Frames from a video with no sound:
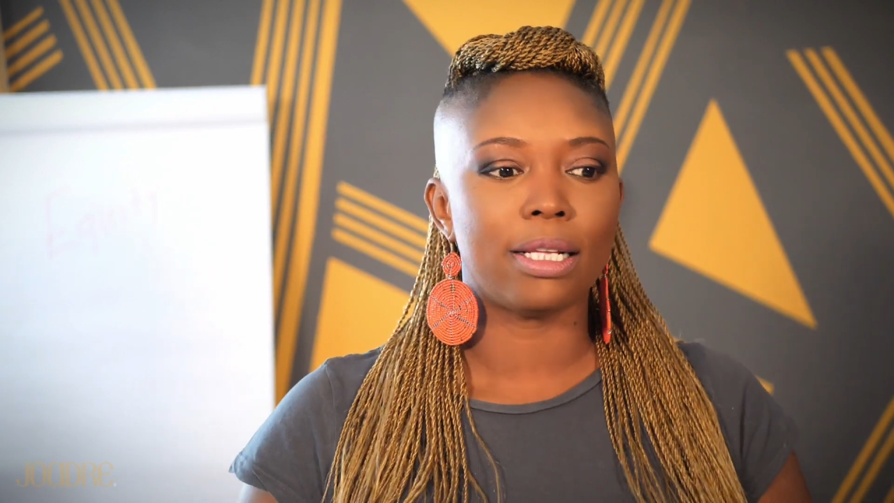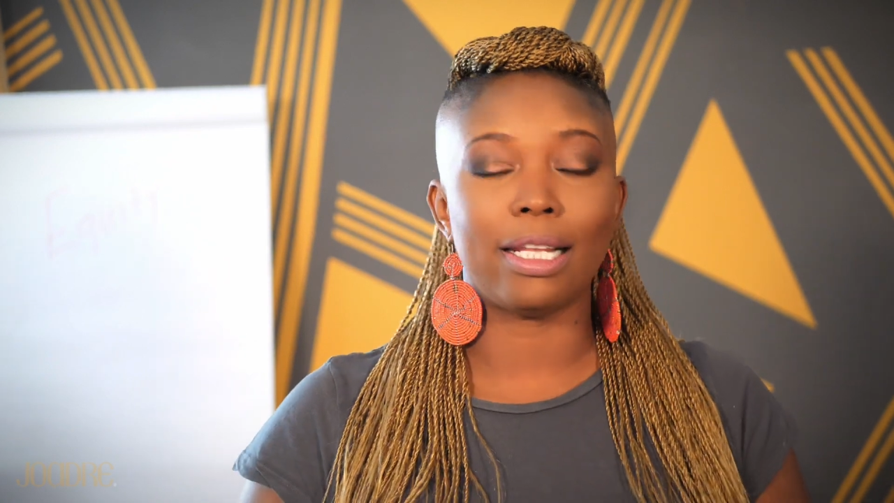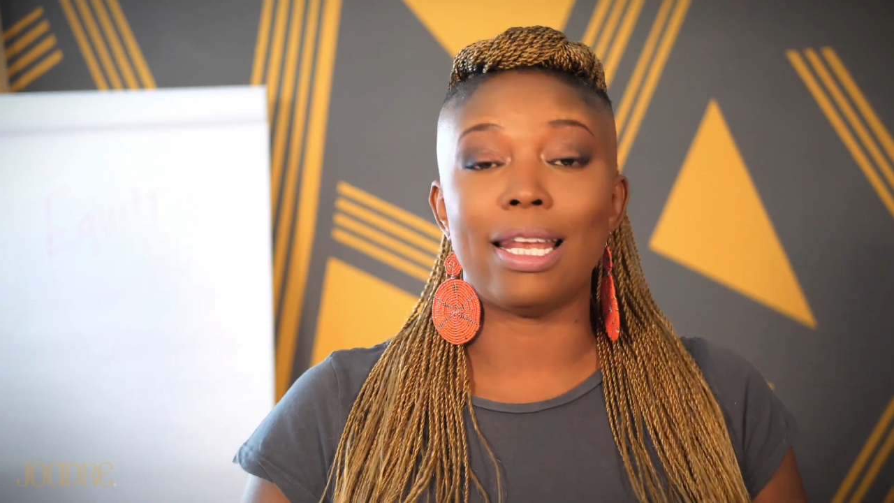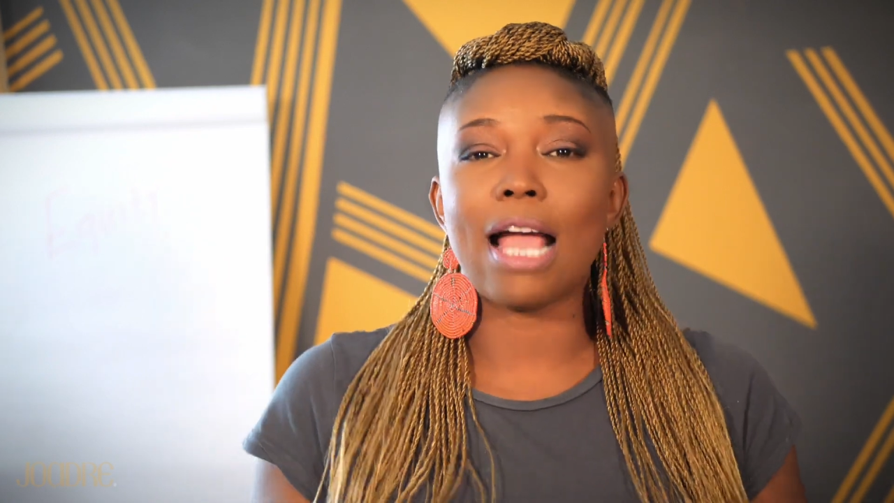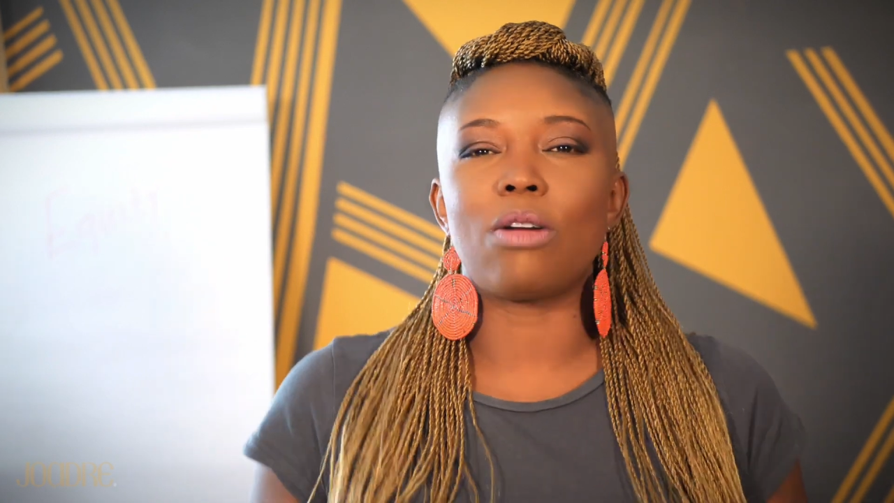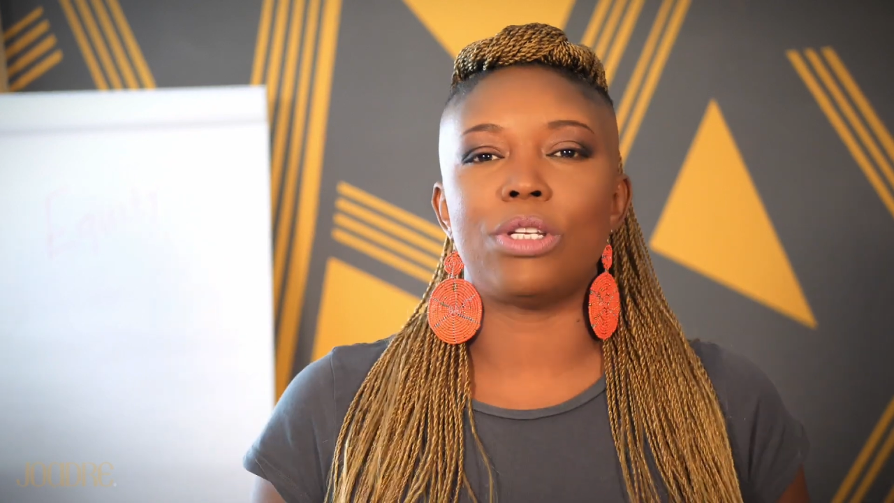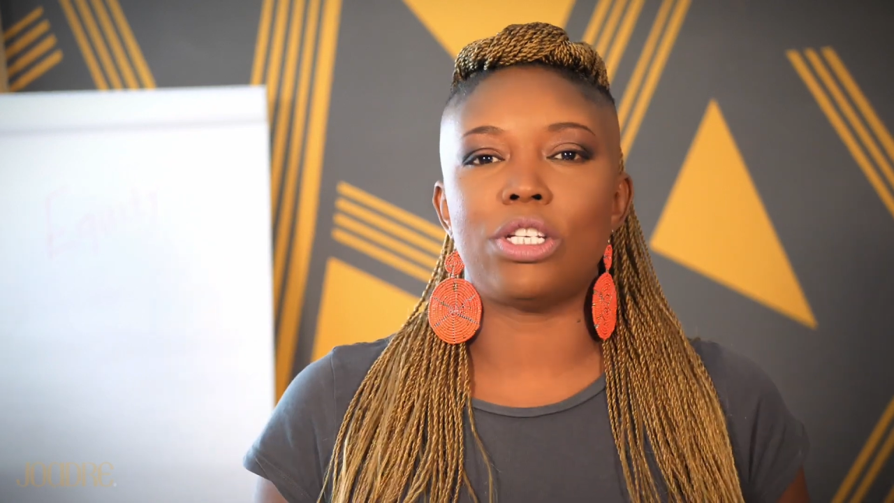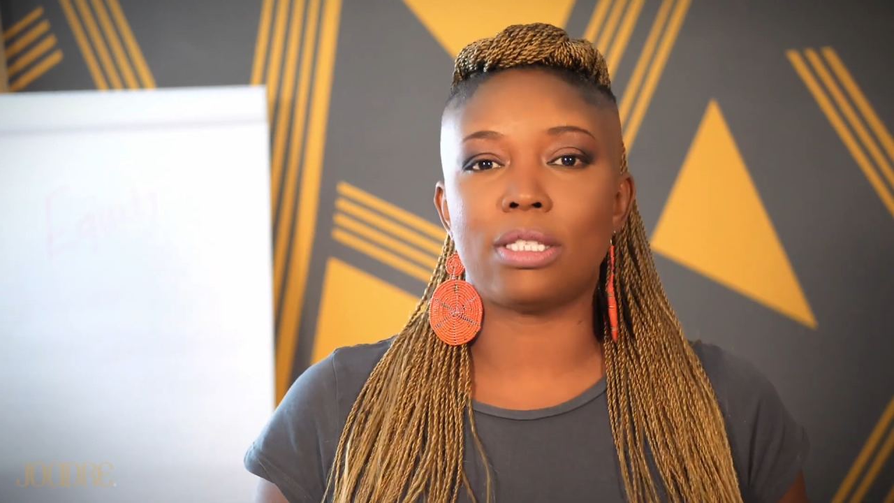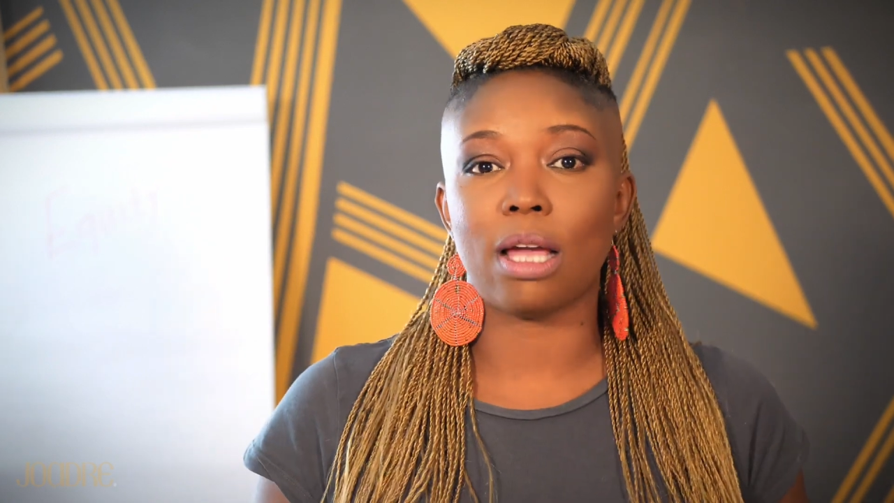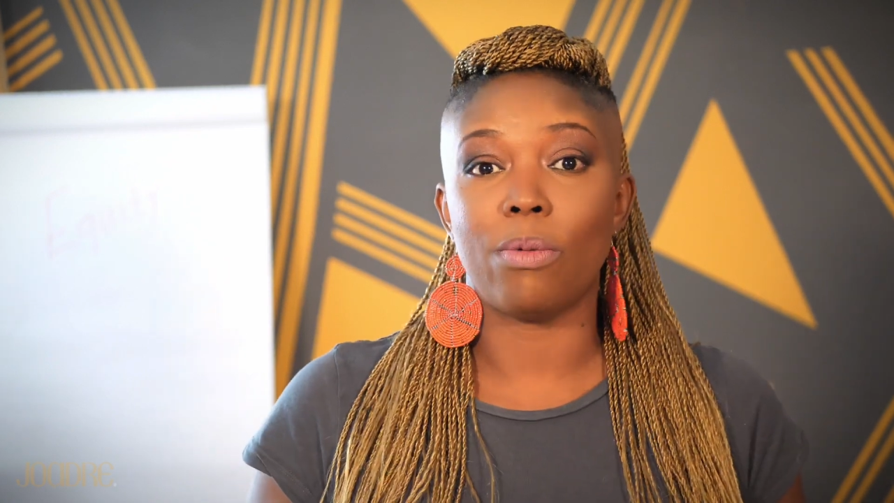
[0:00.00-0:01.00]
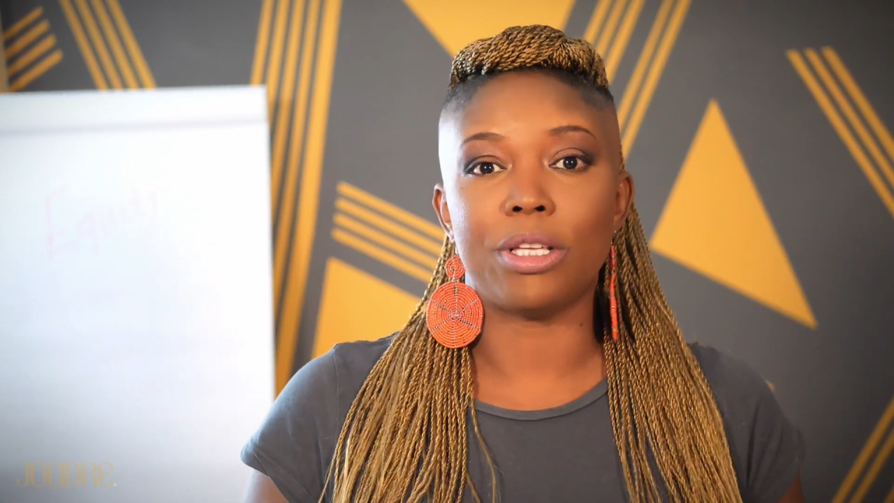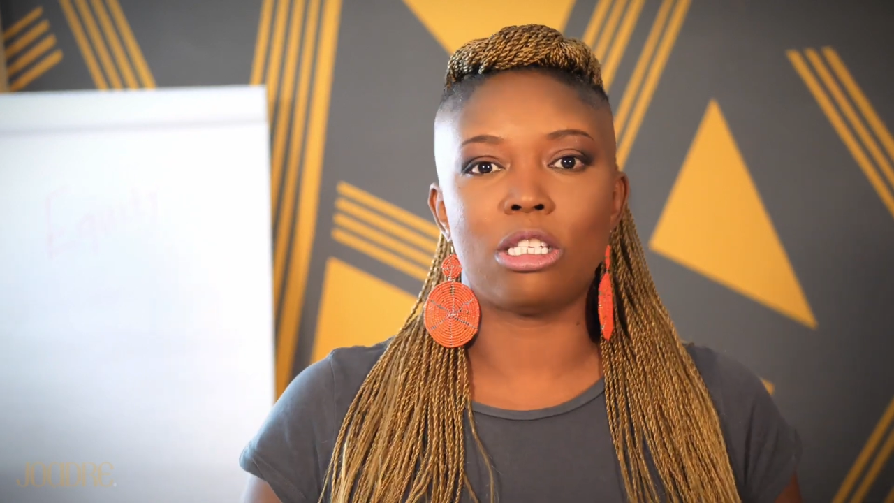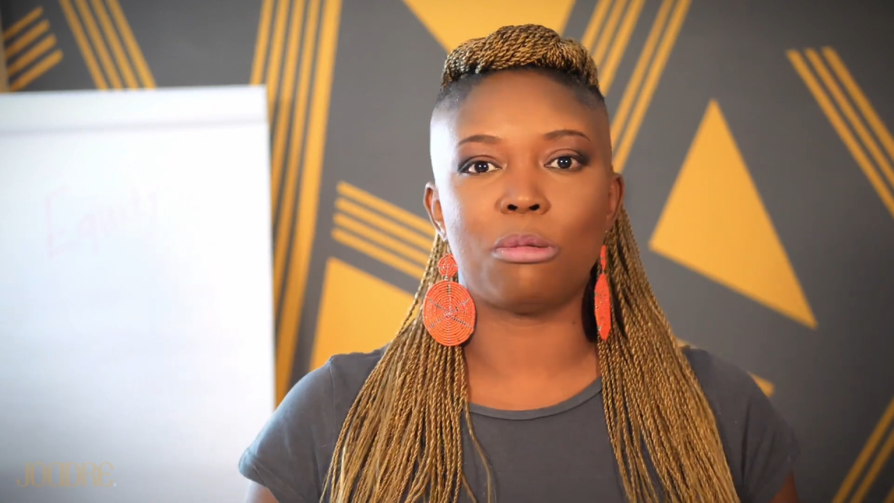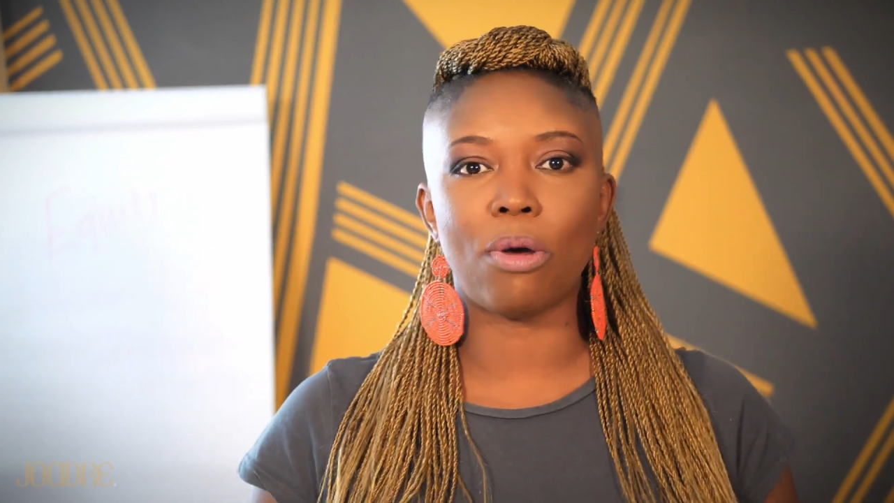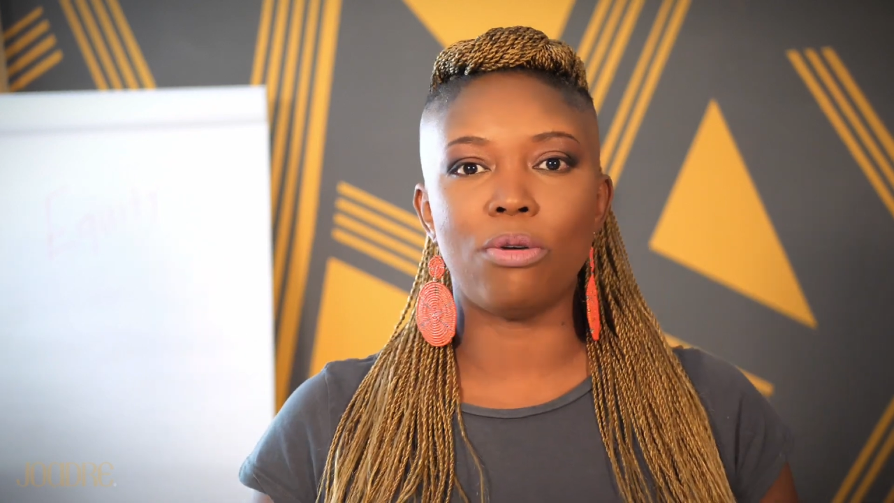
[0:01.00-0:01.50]
the languages that were
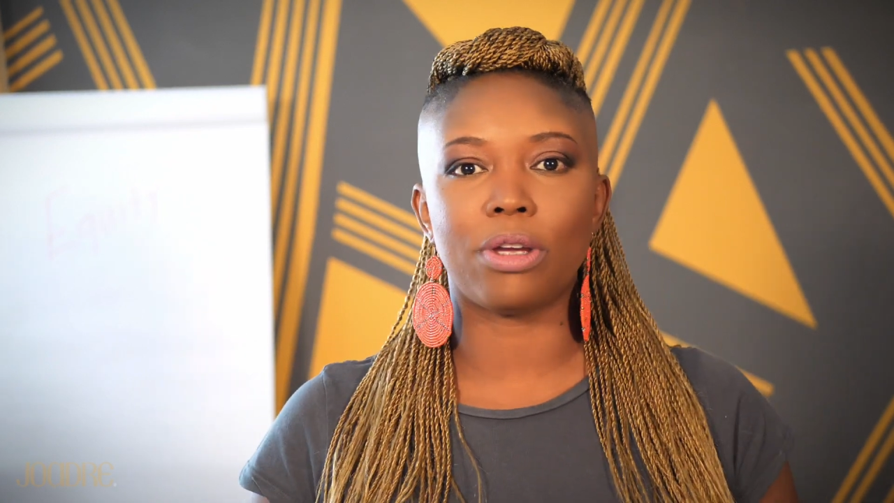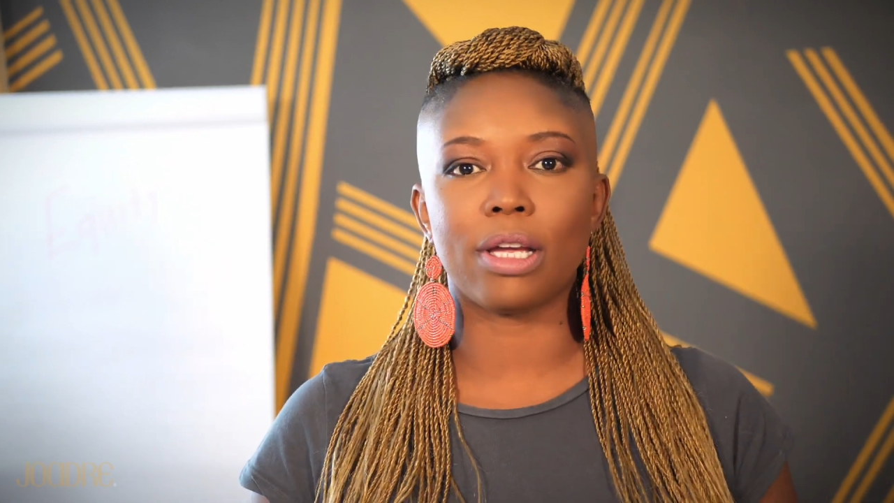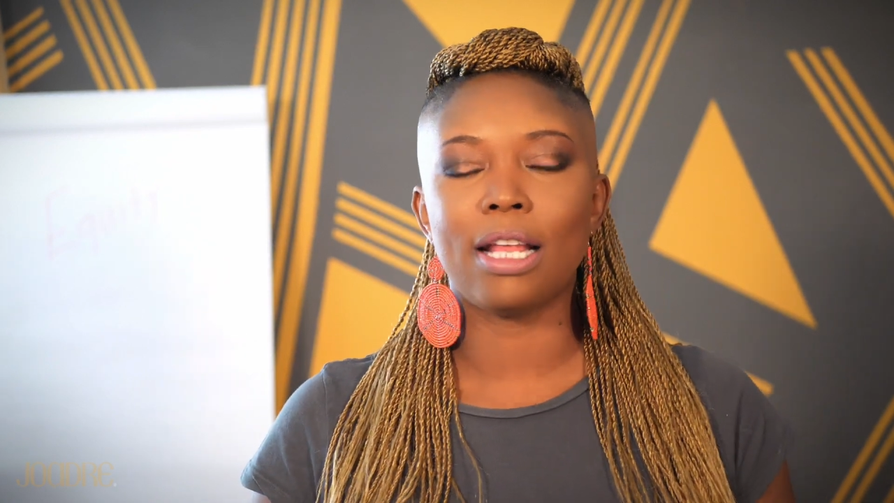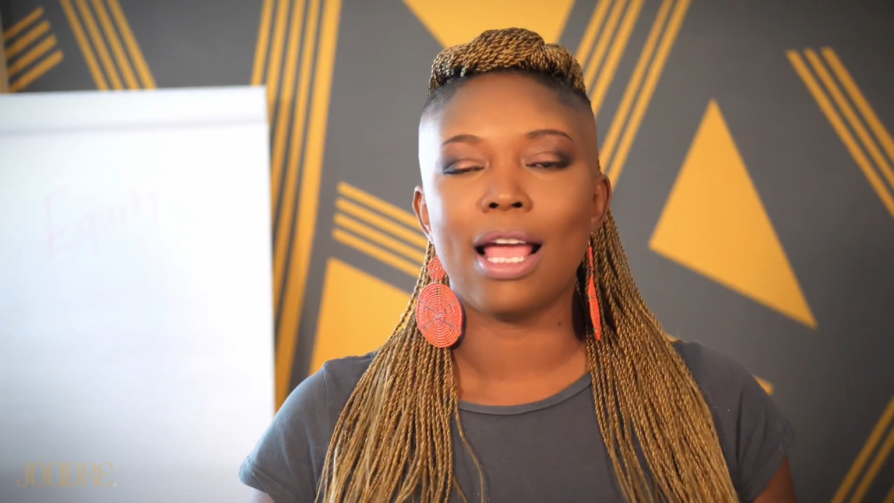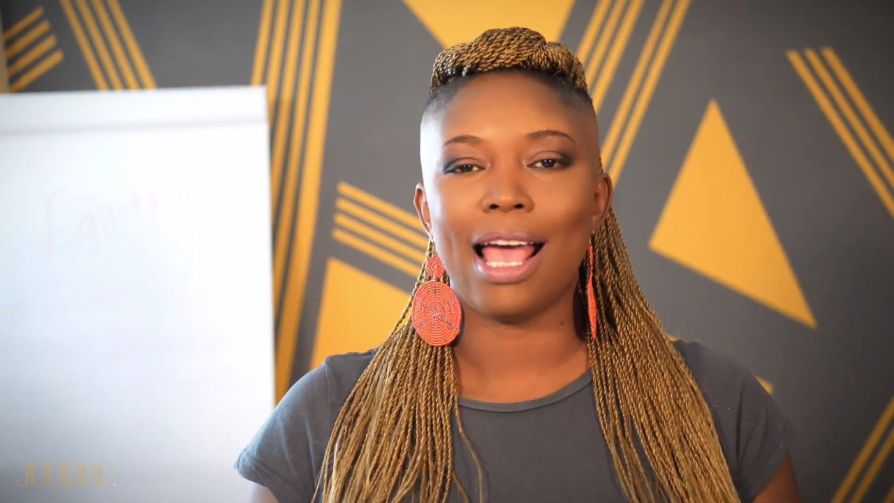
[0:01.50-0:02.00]
spoken.